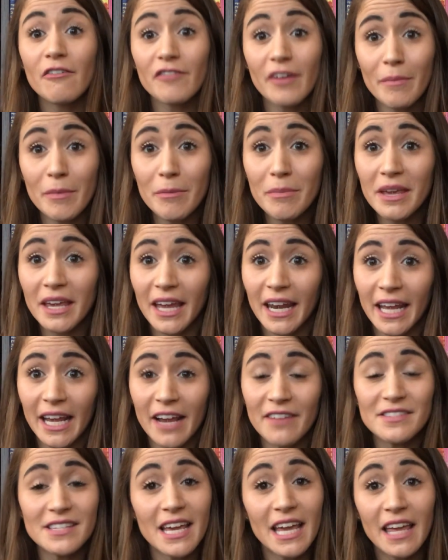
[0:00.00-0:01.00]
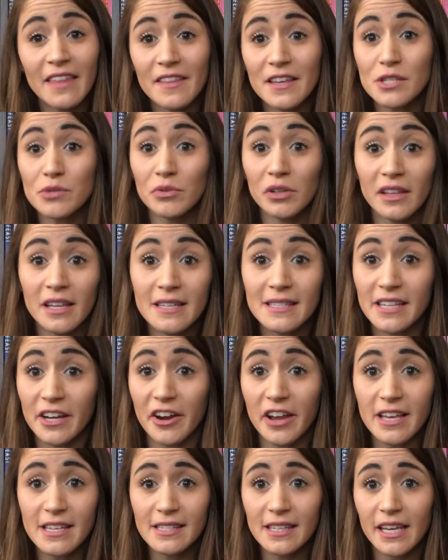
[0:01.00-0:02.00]
From the beginning, I've taken this really
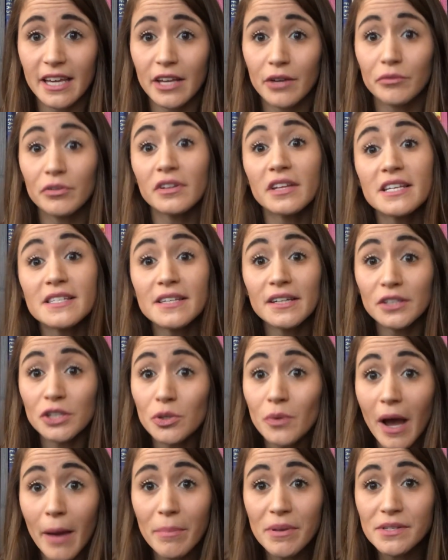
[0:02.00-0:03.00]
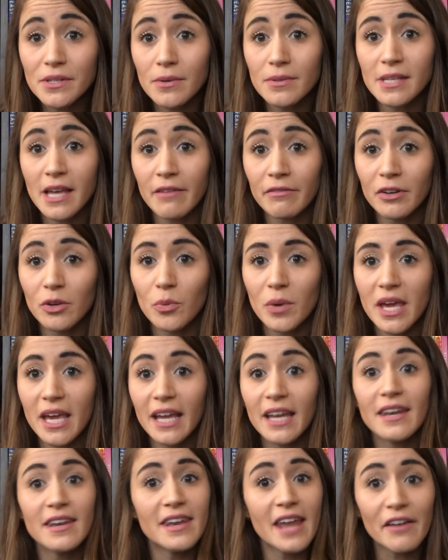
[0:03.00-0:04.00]
seriously, releasing new episodes every
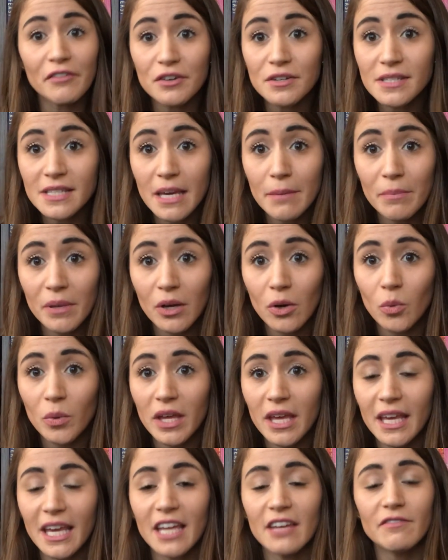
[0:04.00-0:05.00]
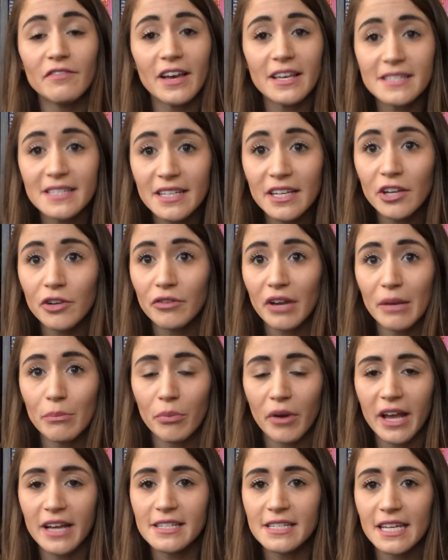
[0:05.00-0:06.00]
week, never skipping a week, investing in great
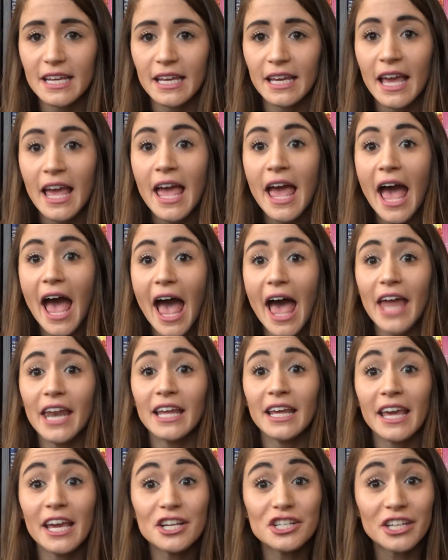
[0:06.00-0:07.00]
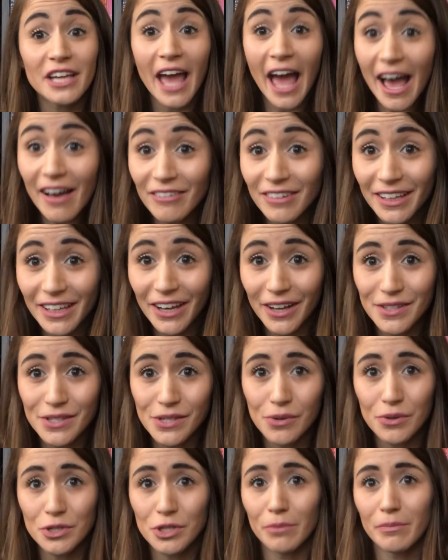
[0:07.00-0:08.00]
branding, and engaging heavily on
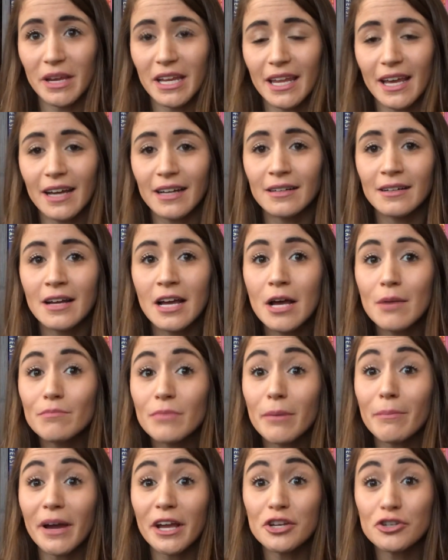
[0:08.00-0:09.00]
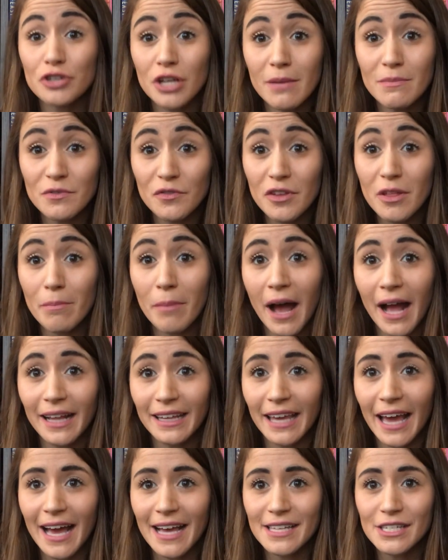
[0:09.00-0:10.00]
social media. But my dreams for the
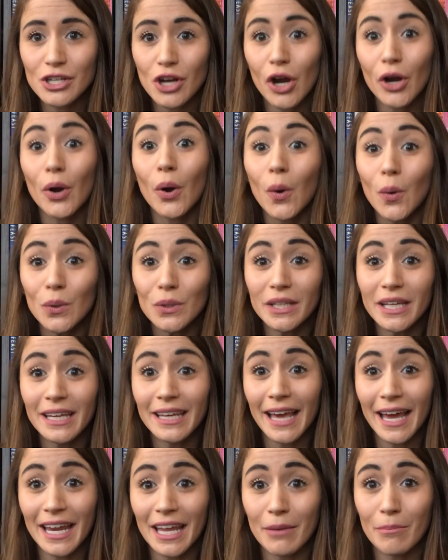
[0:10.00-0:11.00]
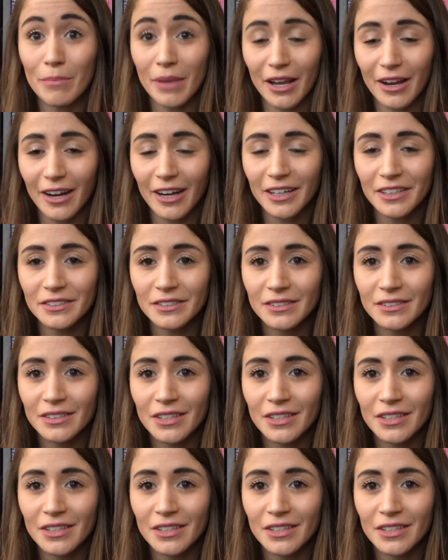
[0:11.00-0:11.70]
podcast are only getting bigger.